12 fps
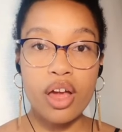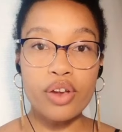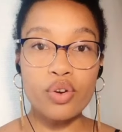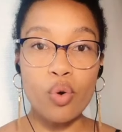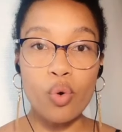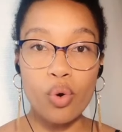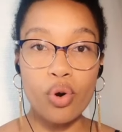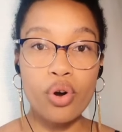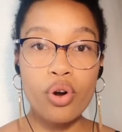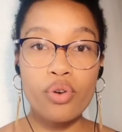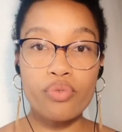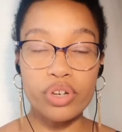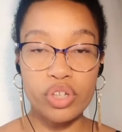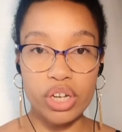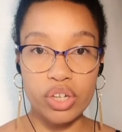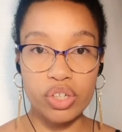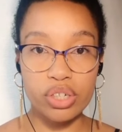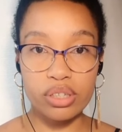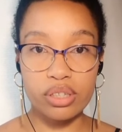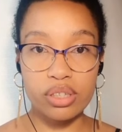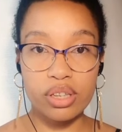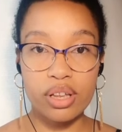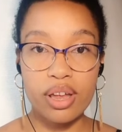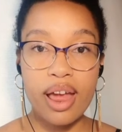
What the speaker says: in all rejections.